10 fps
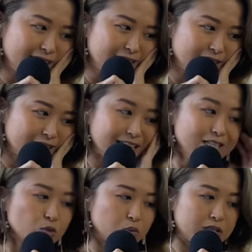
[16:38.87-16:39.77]
And
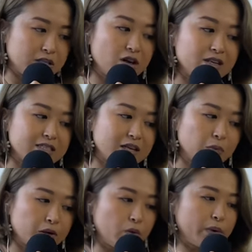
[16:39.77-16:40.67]
these were the thoughts
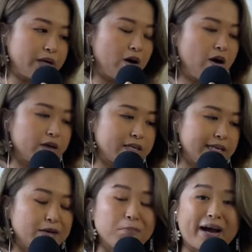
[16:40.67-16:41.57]
that were going
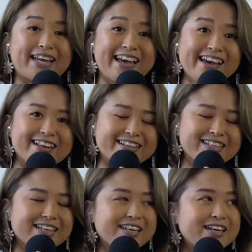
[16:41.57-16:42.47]
on in my
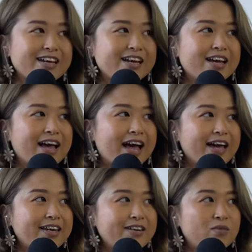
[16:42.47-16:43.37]
head.
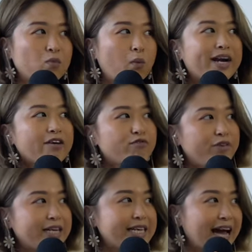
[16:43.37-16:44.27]
And what I
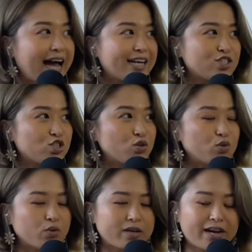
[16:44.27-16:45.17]
really had
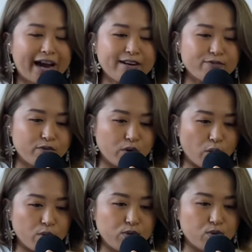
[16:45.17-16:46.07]
to kind of
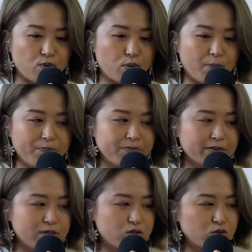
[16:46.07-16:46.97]
go through
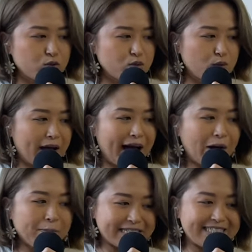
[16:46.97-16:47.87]
to
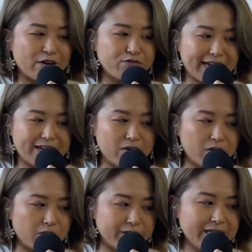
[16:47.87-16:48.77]
help myself get
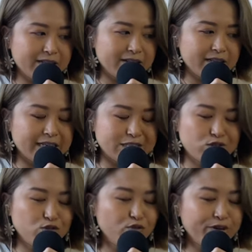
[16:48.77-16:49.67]
out of it
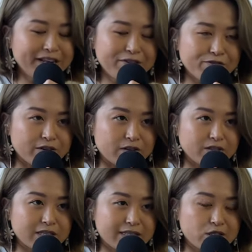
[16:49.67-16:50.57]
is to really
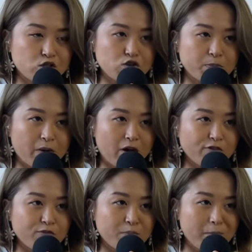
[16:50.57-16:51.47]
first strip
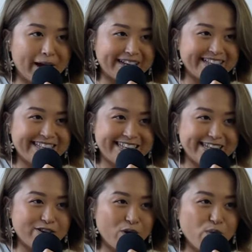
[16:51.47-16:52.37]
off my
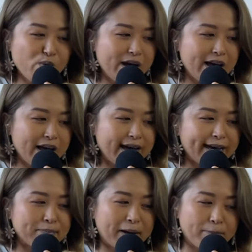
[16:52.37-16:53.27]
ego
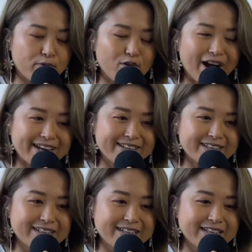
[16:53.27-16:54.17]
and my
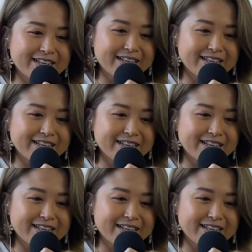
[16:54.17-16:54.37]
pride.